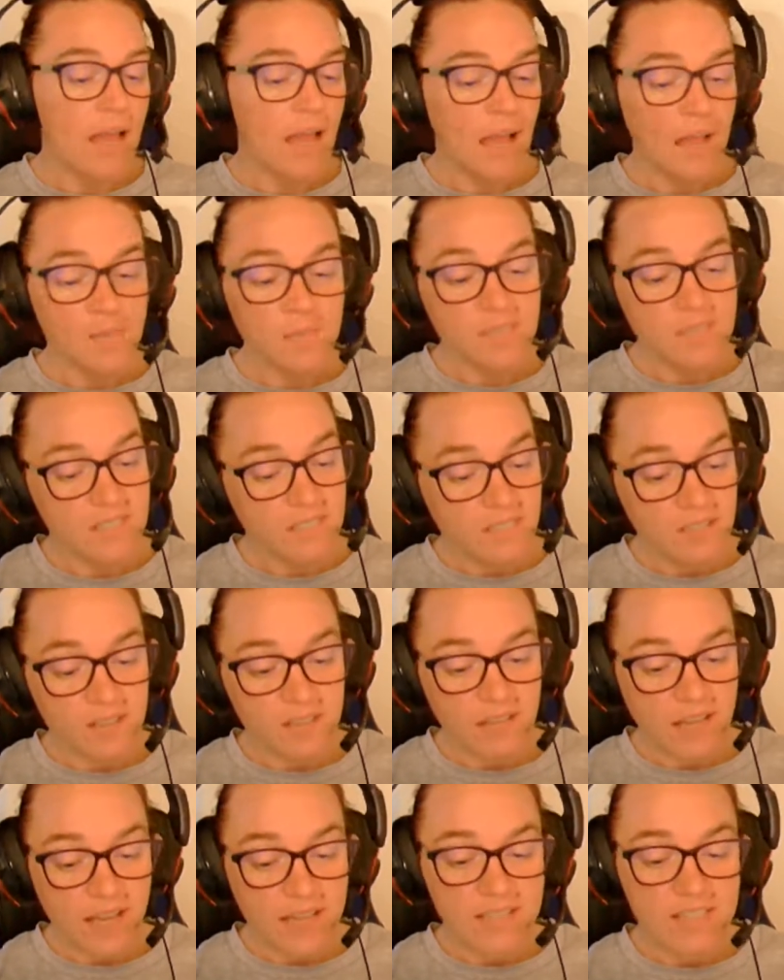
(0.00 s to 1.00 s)
I still
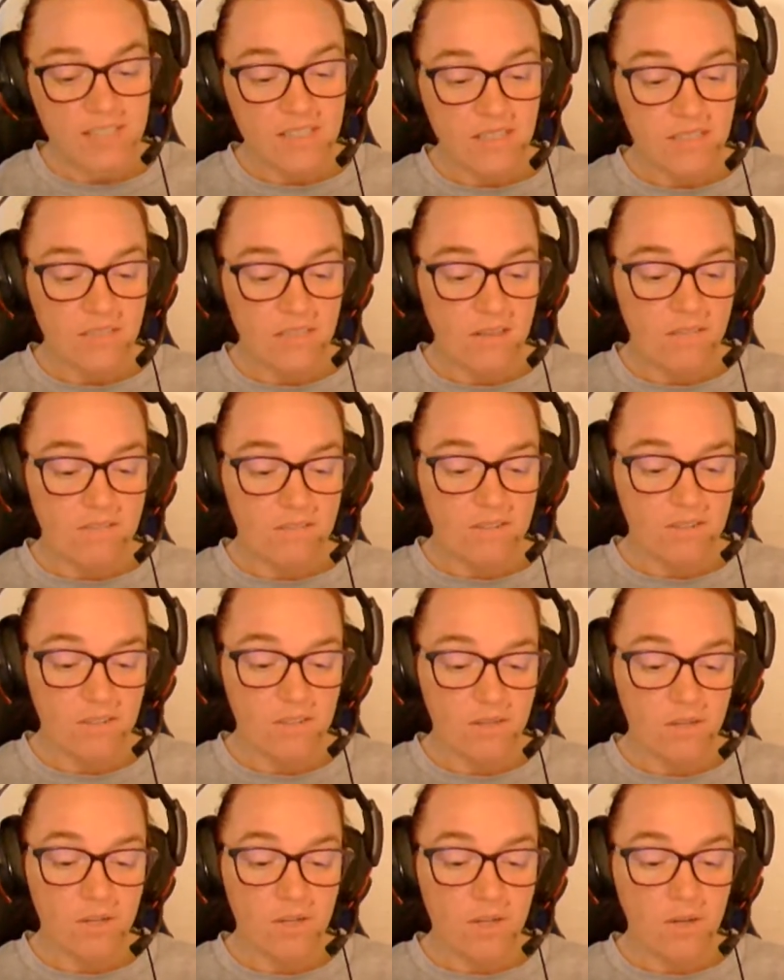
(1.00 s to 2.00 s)
love
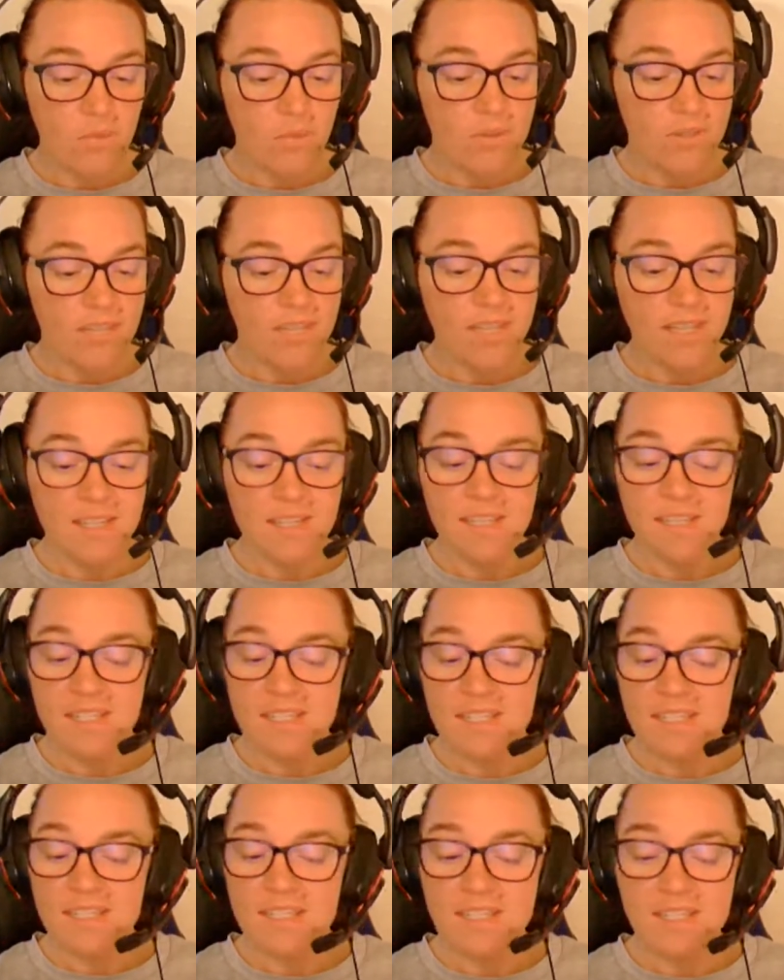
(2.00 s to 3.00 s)
her with an
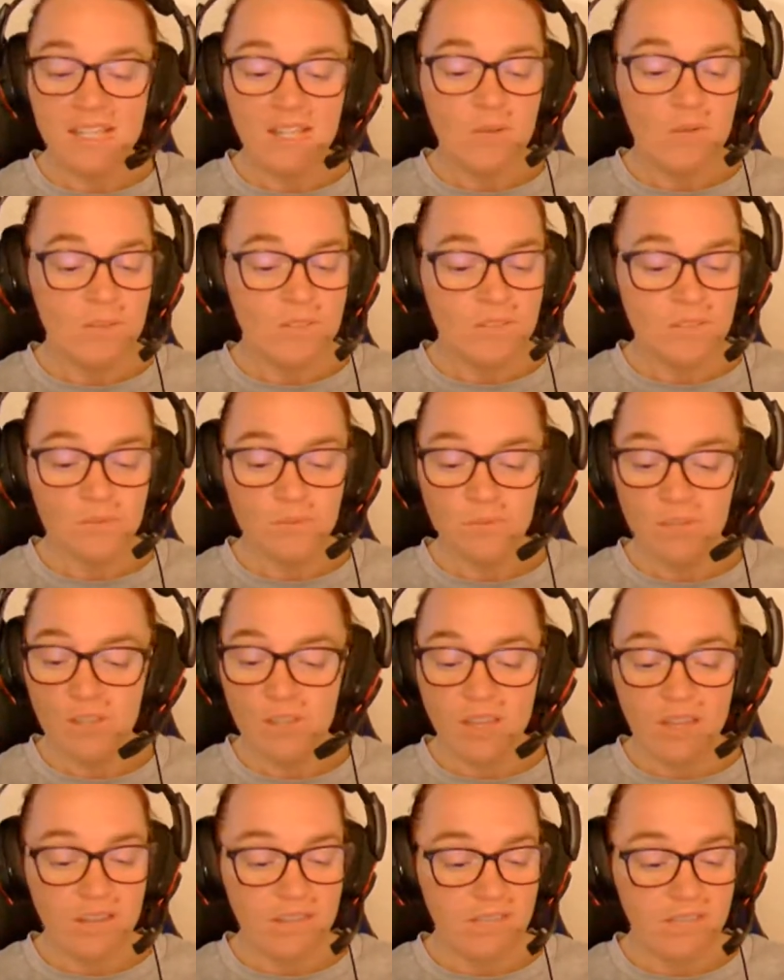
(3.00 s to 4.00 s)
inextinguishable
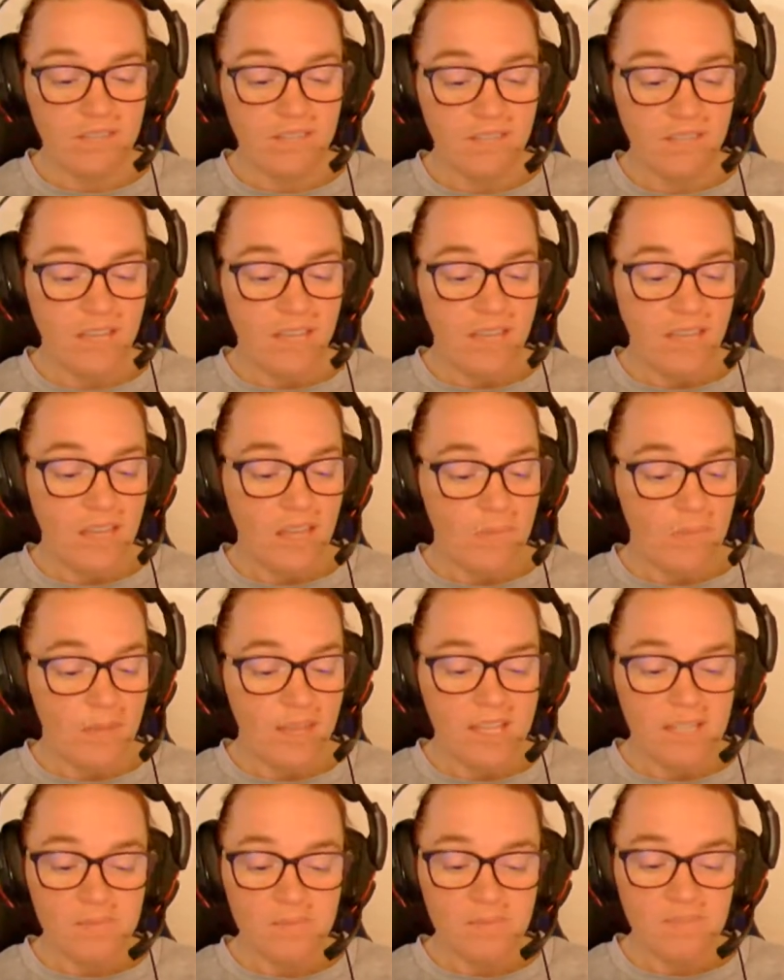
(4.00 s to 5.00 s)
love. It
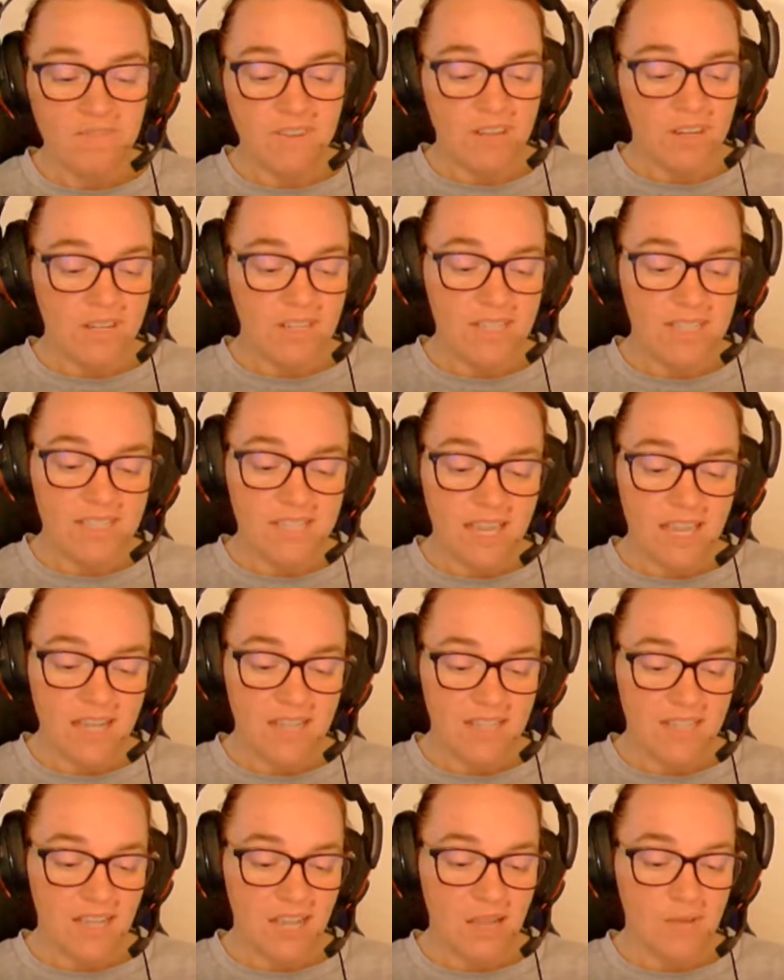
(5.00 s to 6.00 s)
makes me very sad
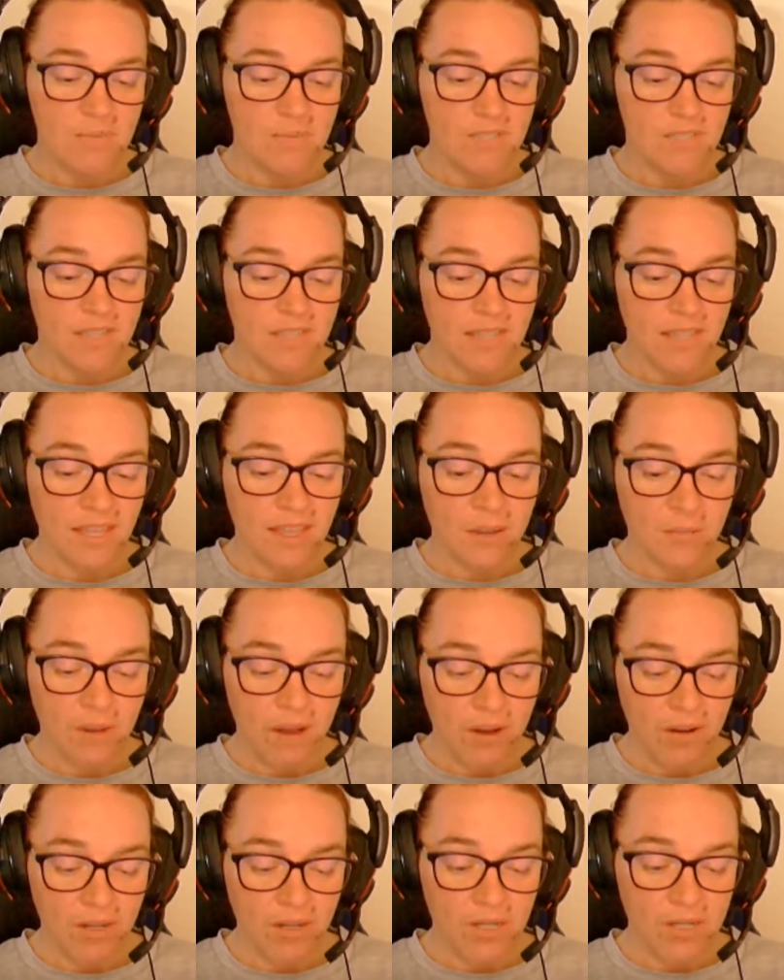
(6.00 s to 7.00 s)
at times to think
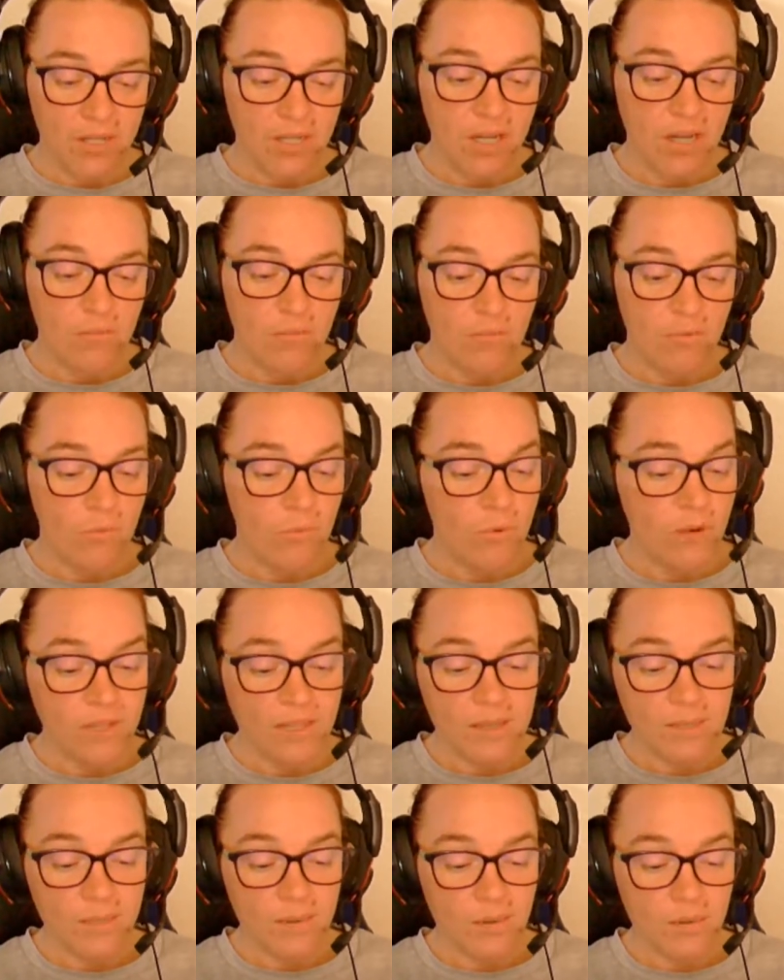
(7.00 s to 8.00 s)
about her. But
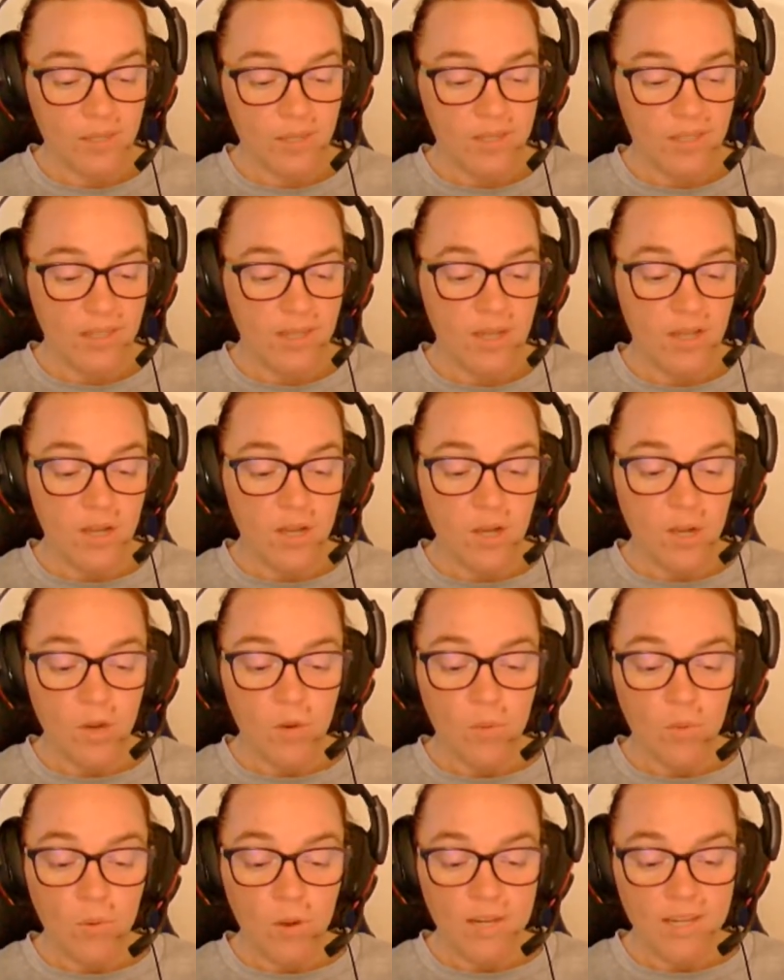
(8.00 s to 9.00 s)
really, Marilla,
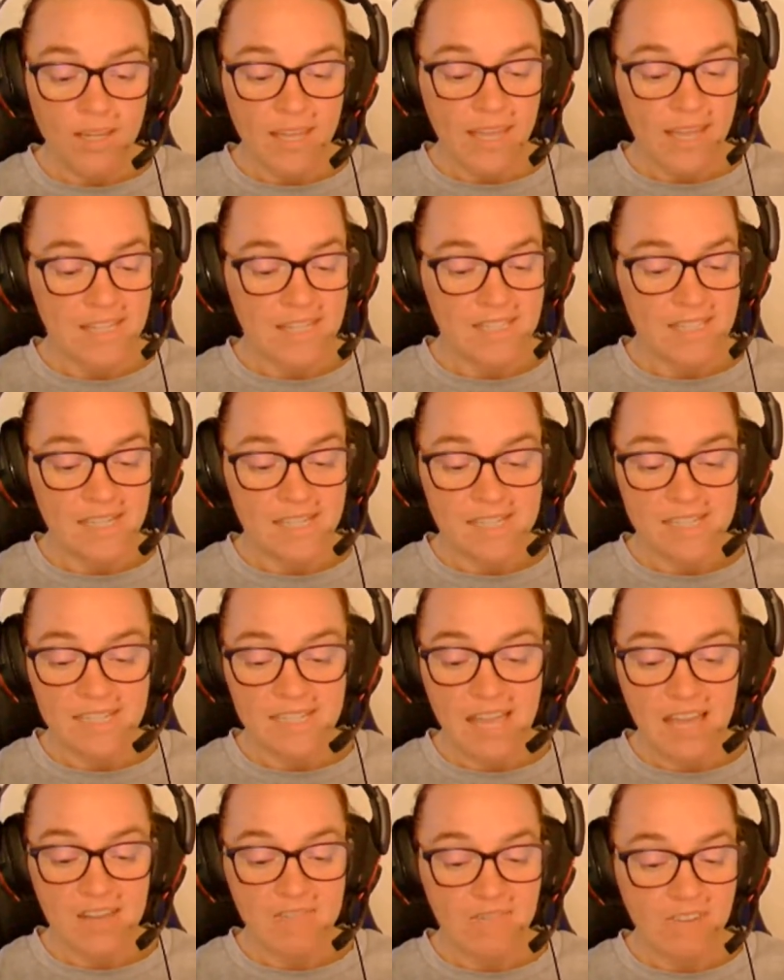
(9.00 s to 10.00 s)
one can't stay
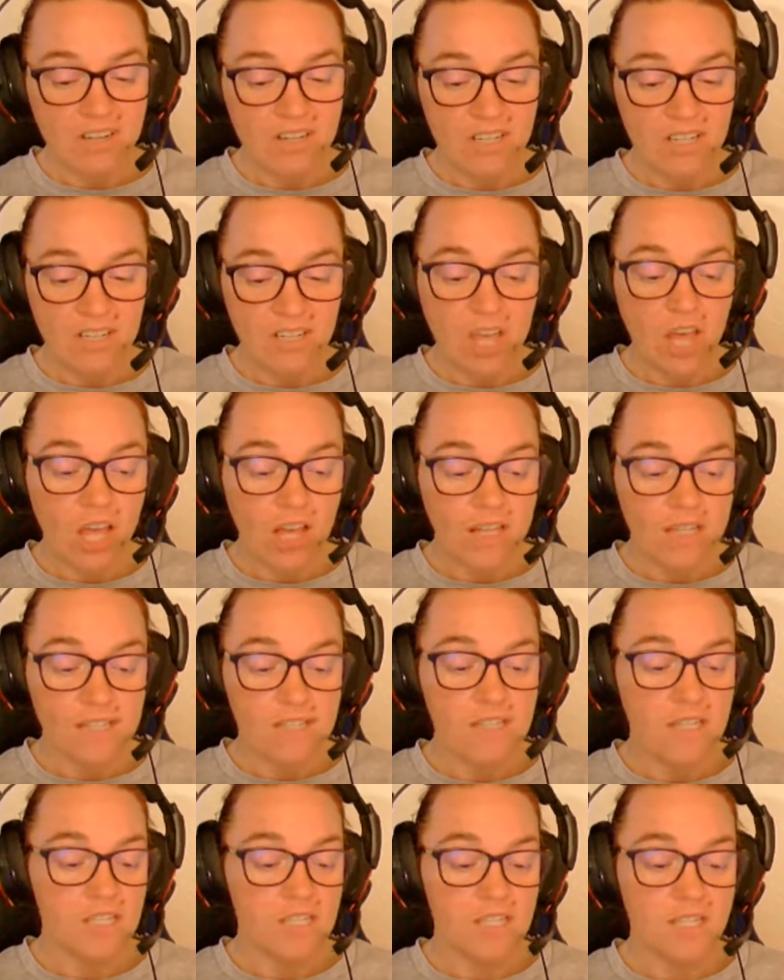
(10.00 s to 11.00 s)
sad very long in
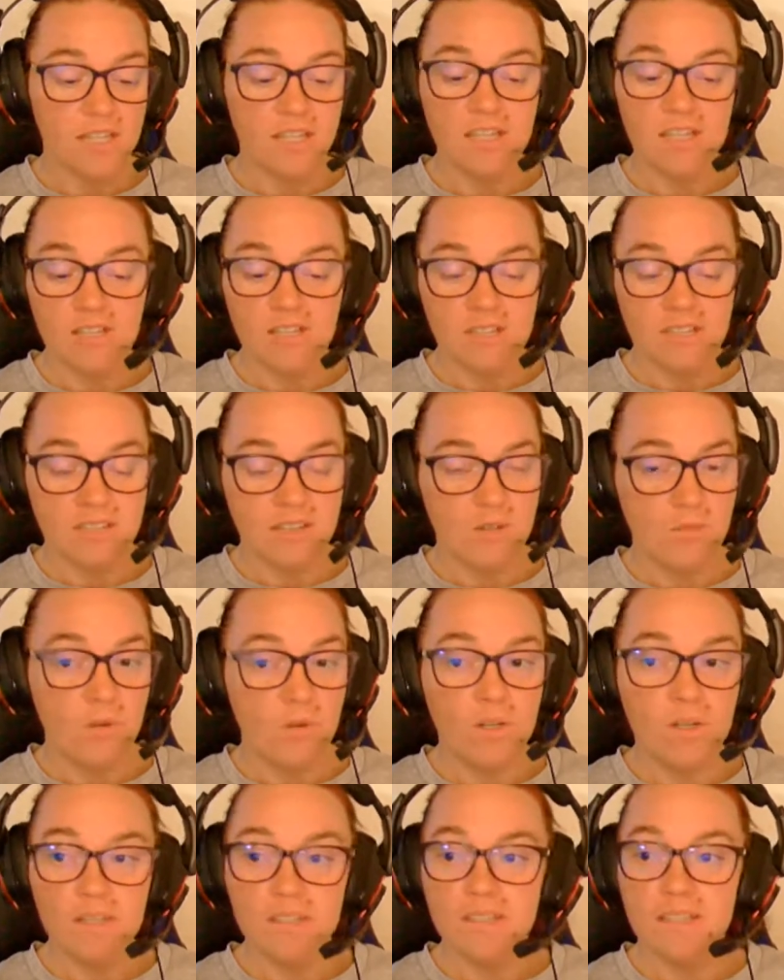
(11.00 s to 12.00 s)
such an interesting
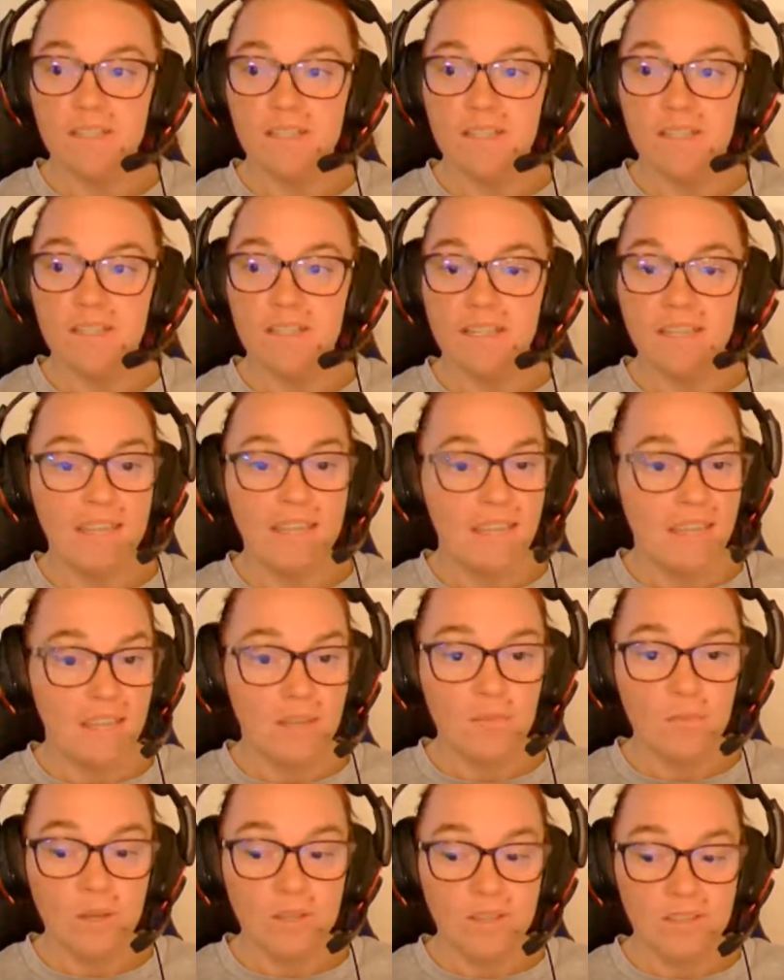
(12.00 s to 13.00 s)
world.
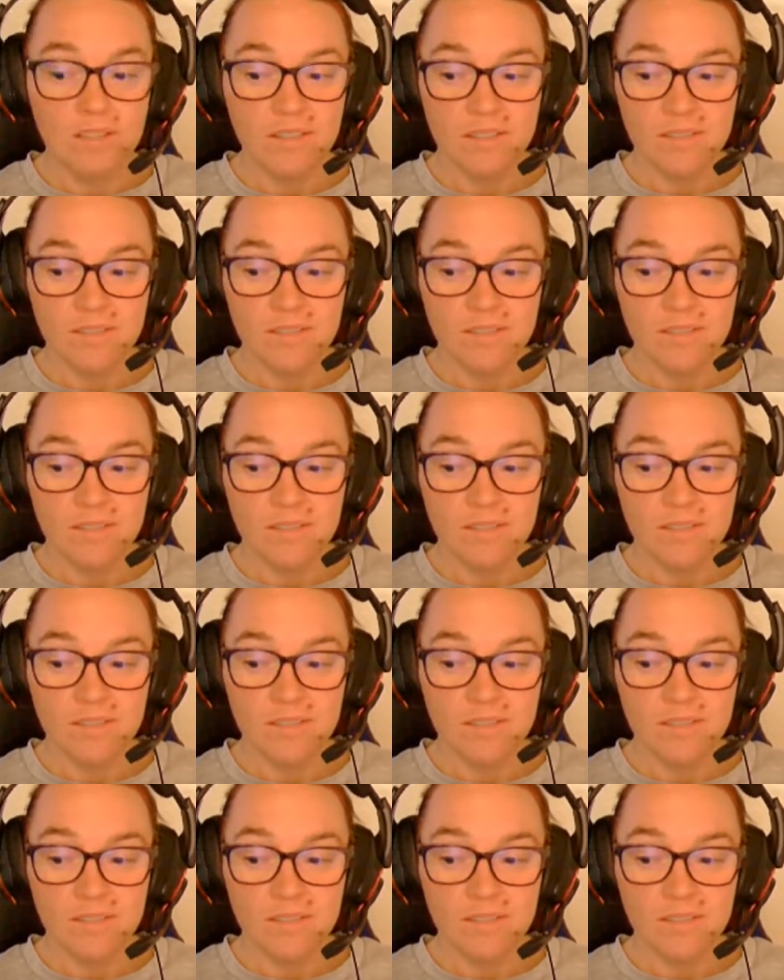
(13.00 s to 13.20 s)
Can one?"